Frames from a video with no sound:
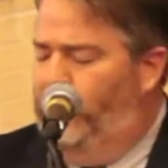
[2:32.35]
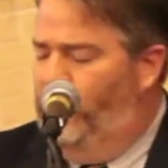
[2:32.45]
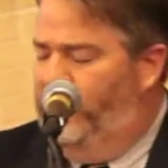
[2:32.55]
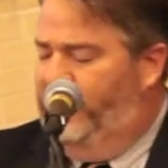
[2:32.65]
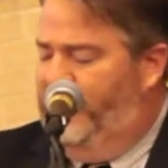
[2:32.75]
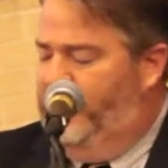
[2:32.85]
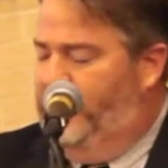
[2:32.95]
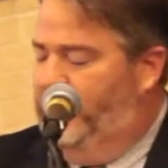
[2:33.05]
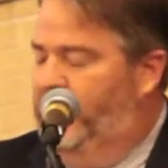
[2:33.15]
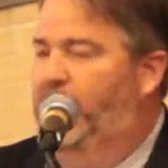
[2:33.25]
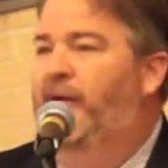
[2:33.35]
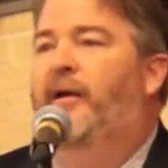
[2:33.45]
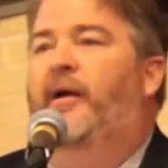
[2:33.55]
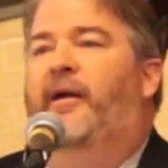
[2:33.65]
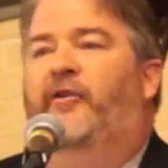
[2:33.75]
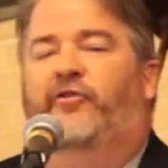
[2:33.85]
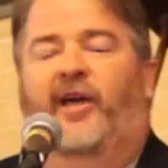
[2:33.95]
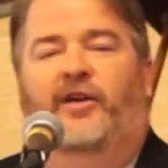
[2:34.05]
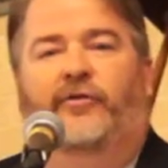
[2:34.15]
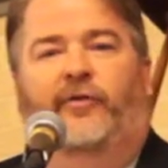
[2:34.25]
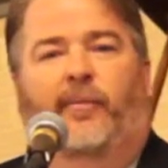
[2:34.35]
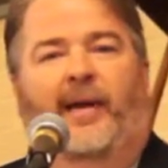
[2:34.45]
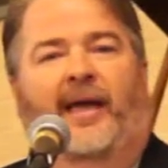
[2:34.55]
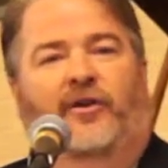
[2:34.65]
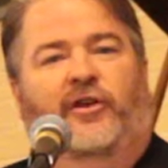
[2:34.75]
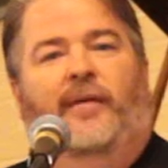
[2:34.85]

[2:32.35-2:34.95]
to attend his change of command.